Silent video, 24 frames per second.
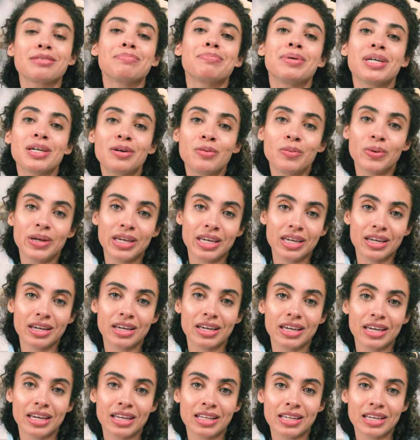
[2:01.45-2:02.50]
is a big week.
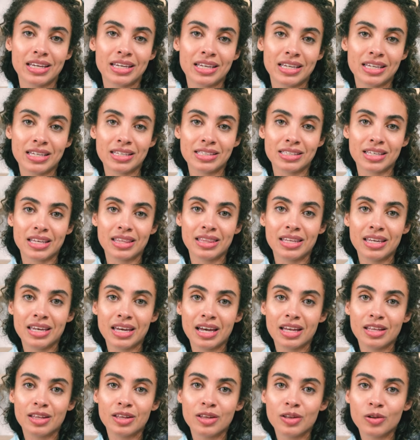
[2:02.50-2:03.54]
It is
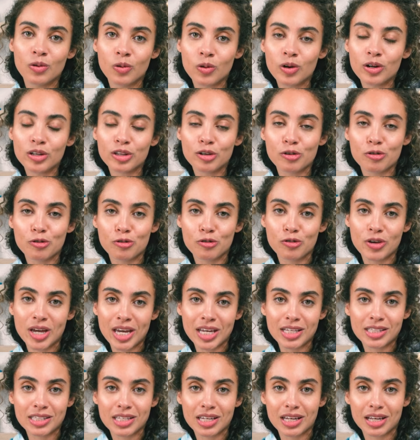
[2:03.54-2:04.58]
the North
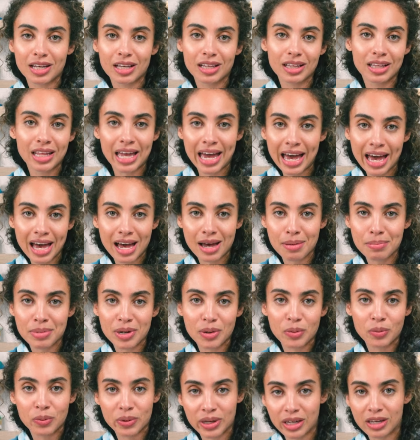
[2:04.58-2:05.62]
Face
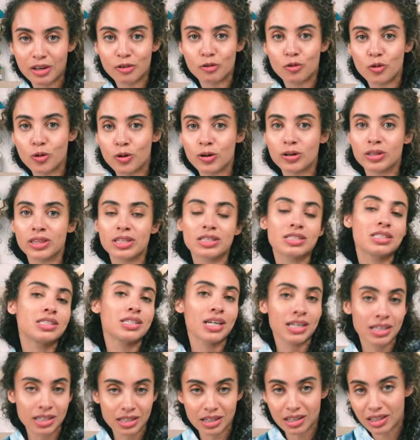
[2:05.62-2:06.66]
collab week for the
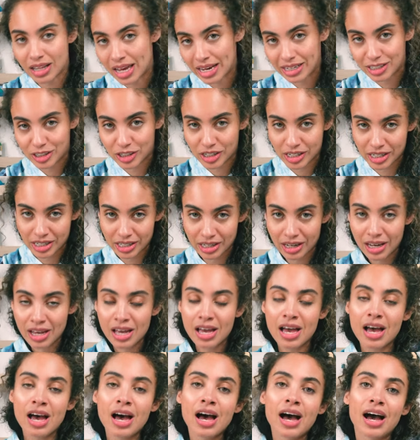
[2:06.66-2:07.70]
studded collection.
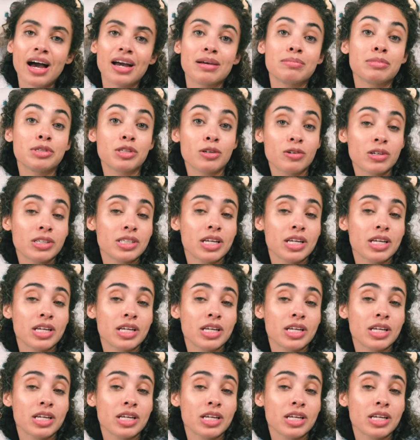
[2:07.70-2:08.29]
I'm so